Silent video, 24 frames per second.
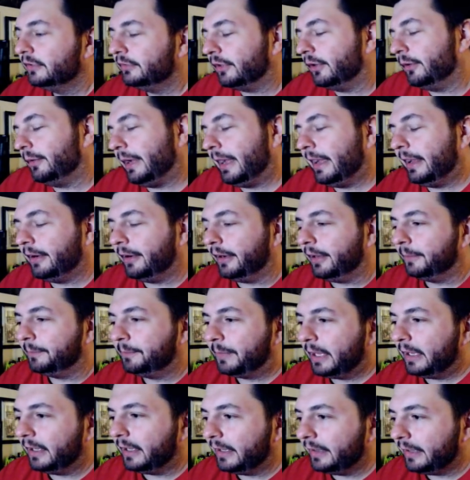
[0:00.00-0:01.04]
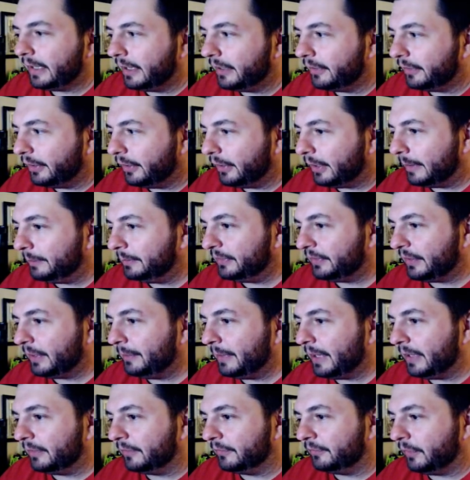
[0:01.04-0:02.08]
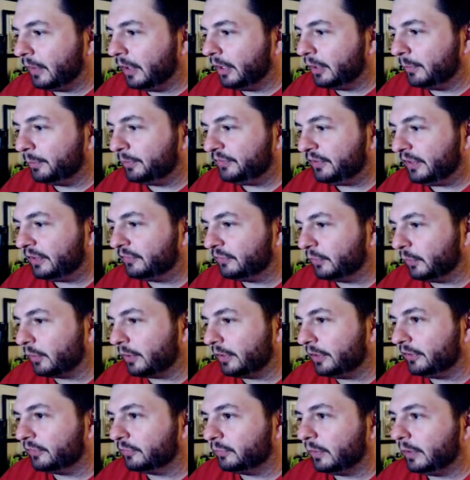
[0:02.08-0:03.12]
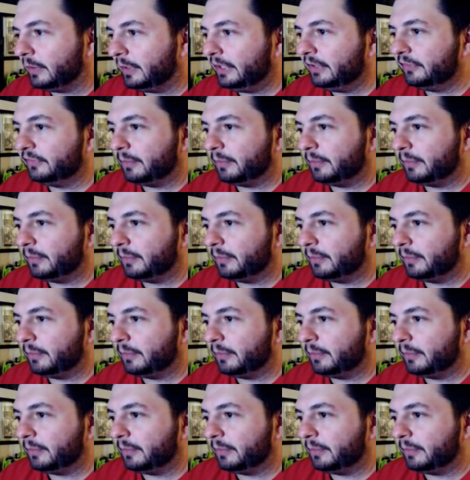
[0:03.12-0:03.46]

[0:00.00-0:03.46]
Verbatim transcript: So I don't know. I, I don't know. I'm just, I'm not 100% sold on this one.